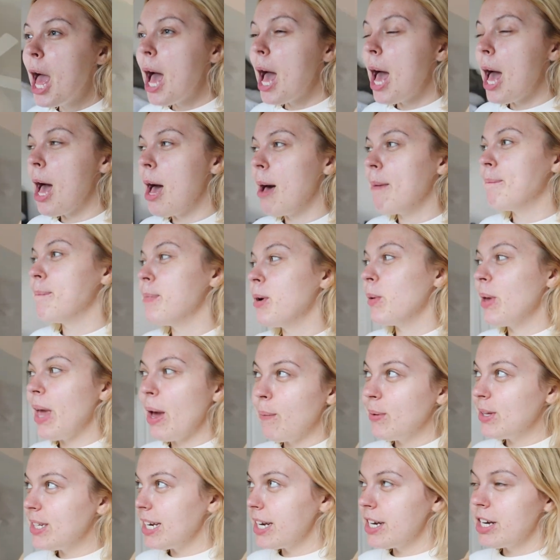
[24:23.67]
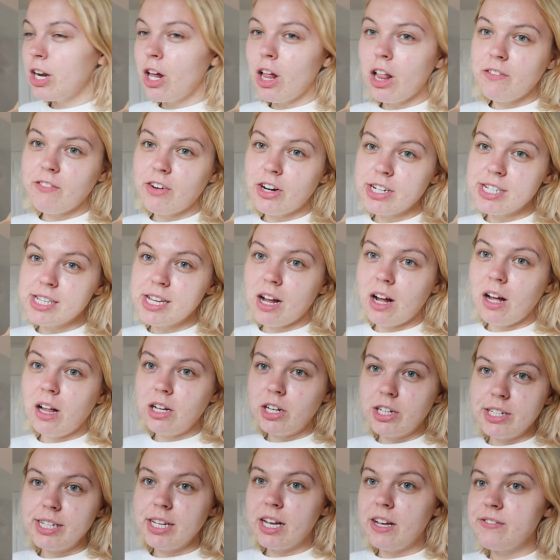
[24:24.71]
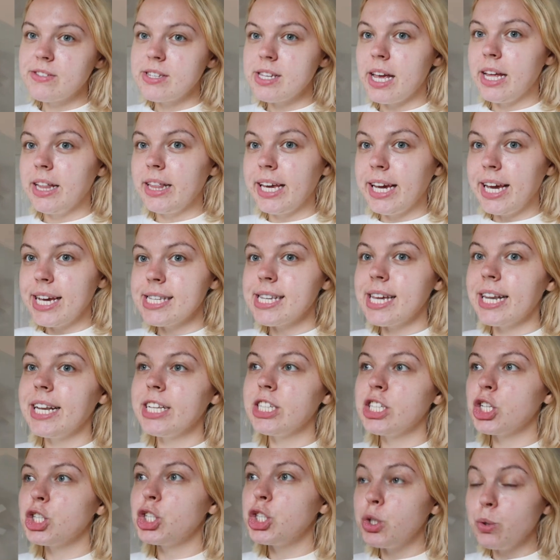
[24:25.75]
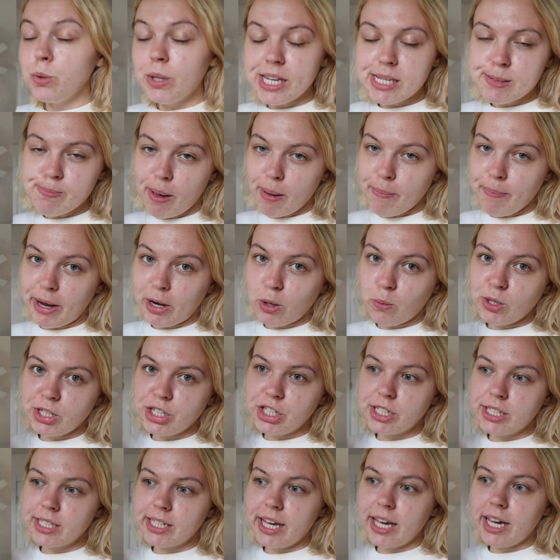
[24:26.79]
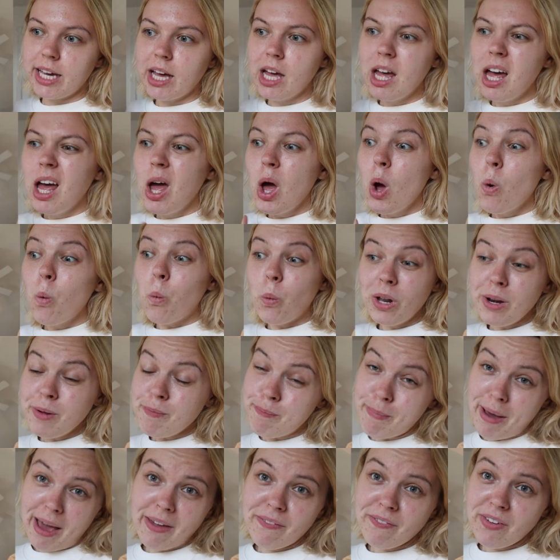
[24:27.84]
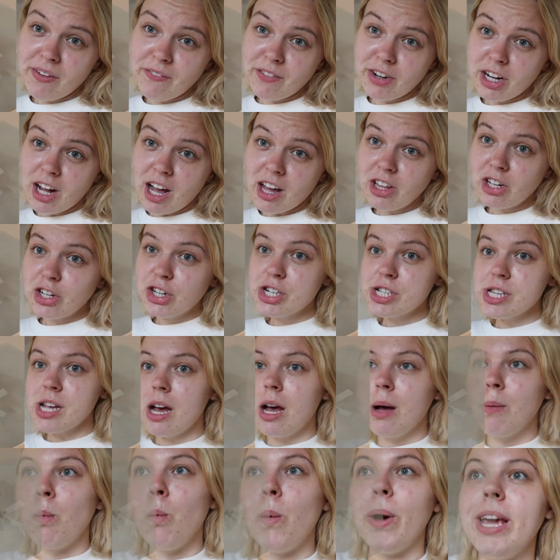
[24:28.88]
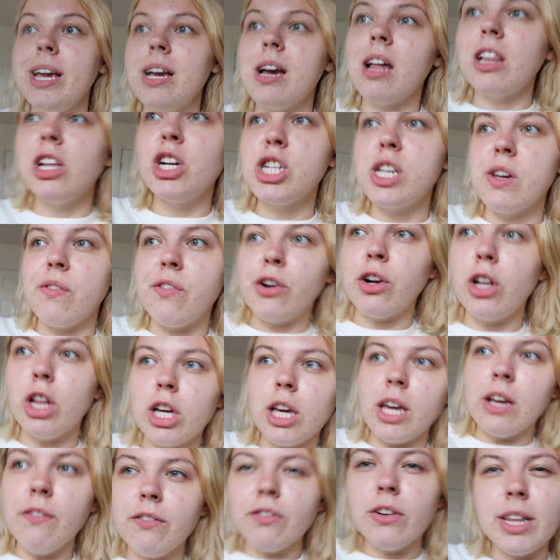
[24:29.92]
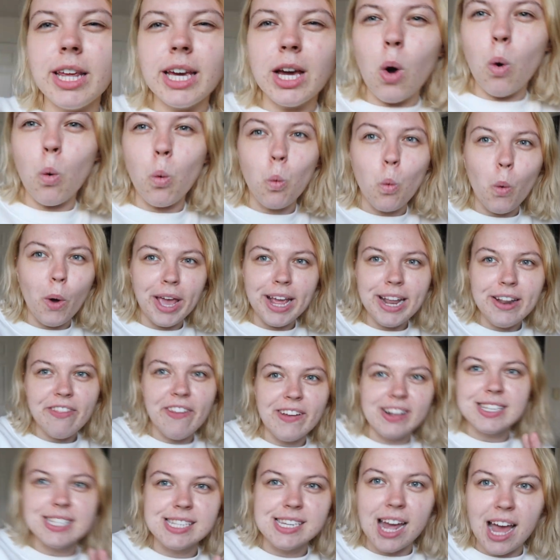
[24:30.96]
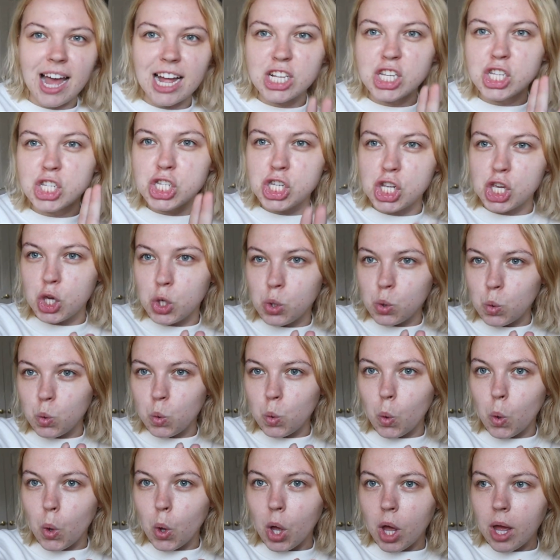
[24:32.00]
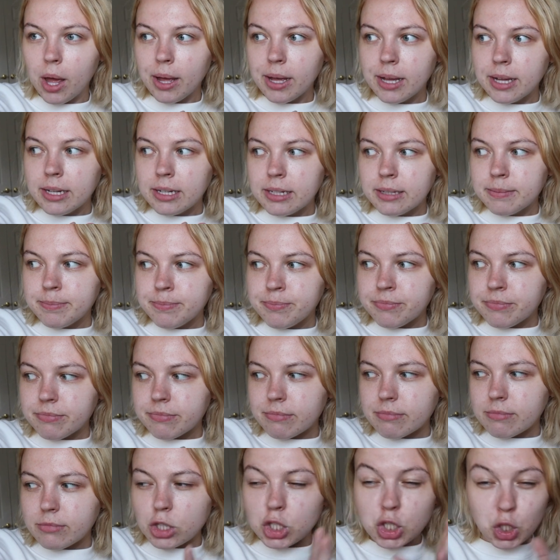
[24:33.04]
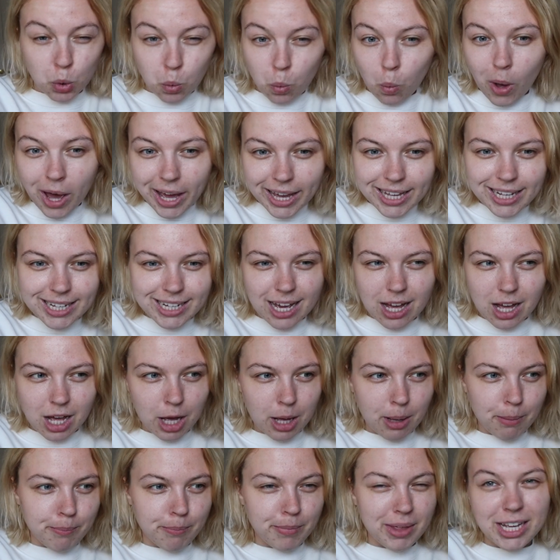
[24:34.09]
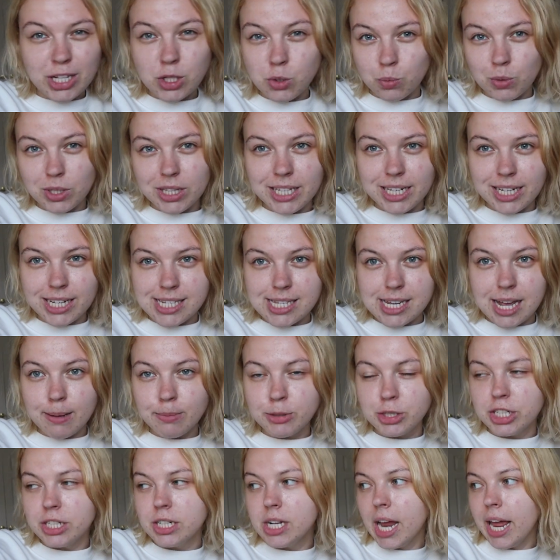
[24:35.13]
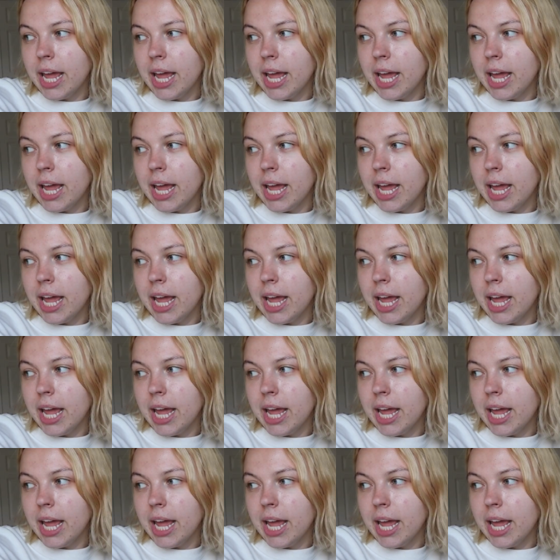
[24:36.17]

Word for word: Um, but yeah, we did it all of our, all ourselves. And like I said, it's Shoelace by Behr, which is like one of my favorite colors, um, white colors. If you're looking for like a white that's not too, too white. Um, it's really nice option.